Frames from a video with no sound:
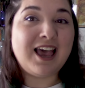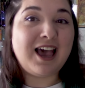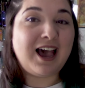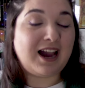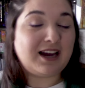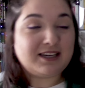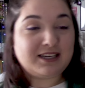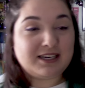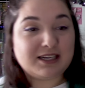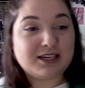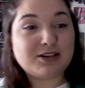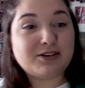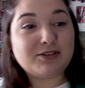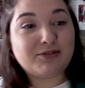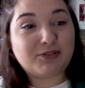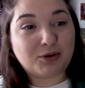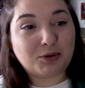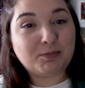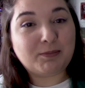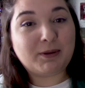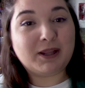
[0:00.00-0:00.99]
I needed to
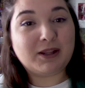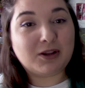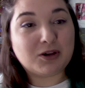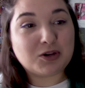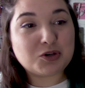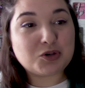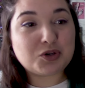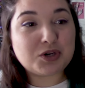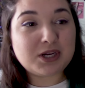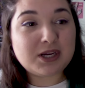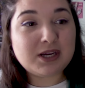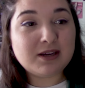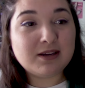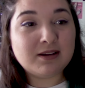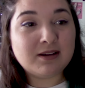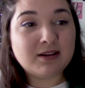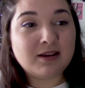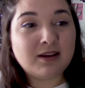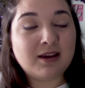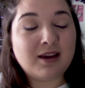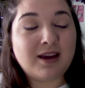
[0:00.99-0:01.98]
fold my laundry.
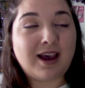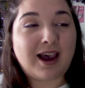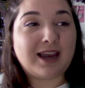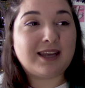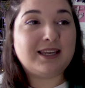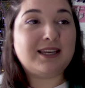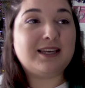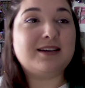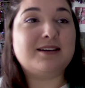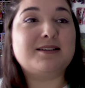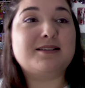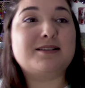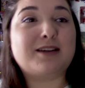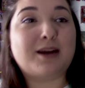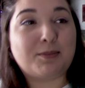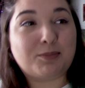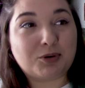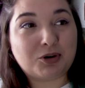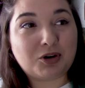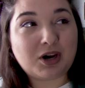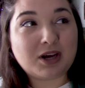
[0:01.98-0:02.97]
I needed to
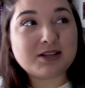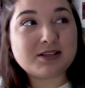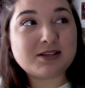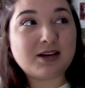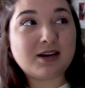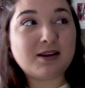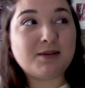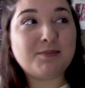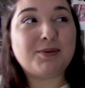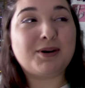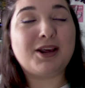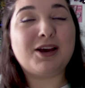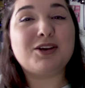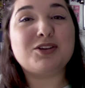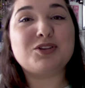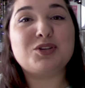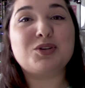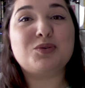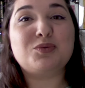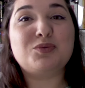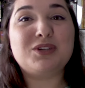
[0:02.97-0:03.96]
stop procrastinating, but I
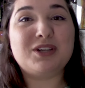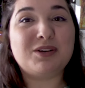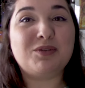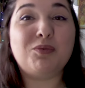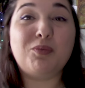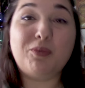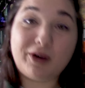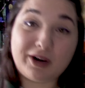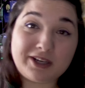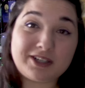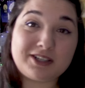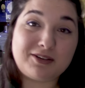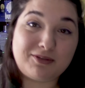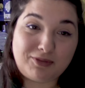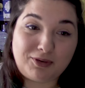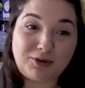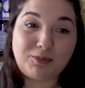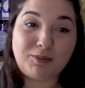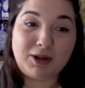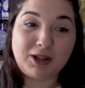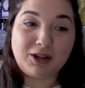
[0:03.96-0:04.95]
also didn't want to
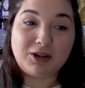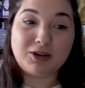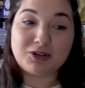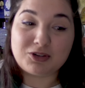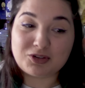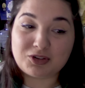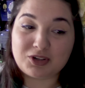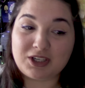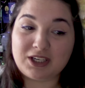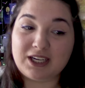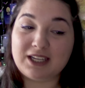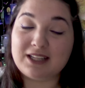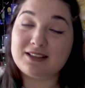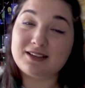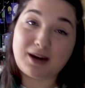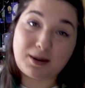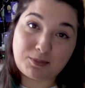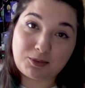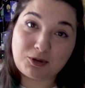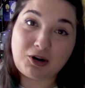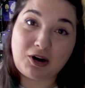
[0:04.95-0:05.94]
fold my laundry and
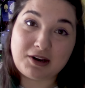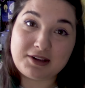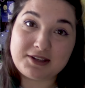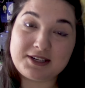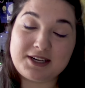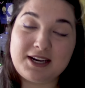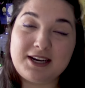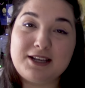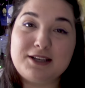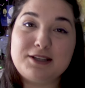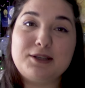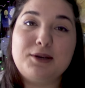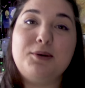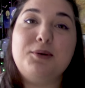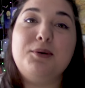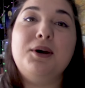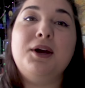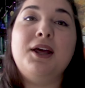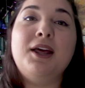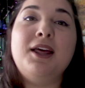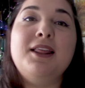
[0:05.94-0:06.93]
stop procrastinating.
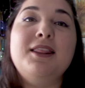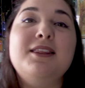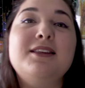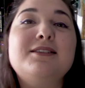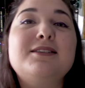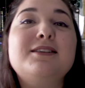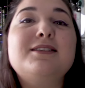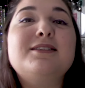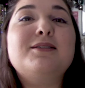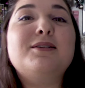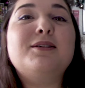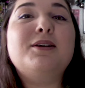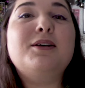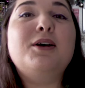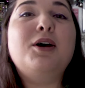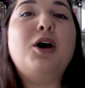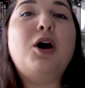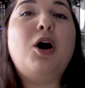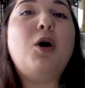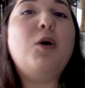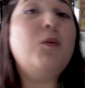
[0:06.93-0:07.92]
So this is a
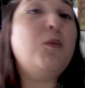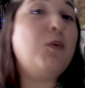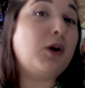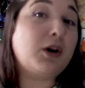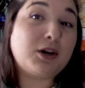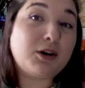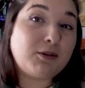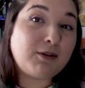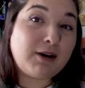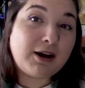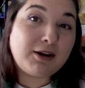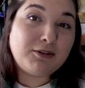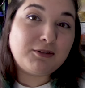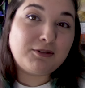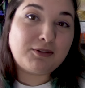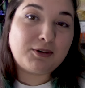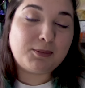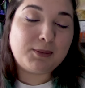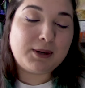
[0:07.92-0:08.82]
a workaround for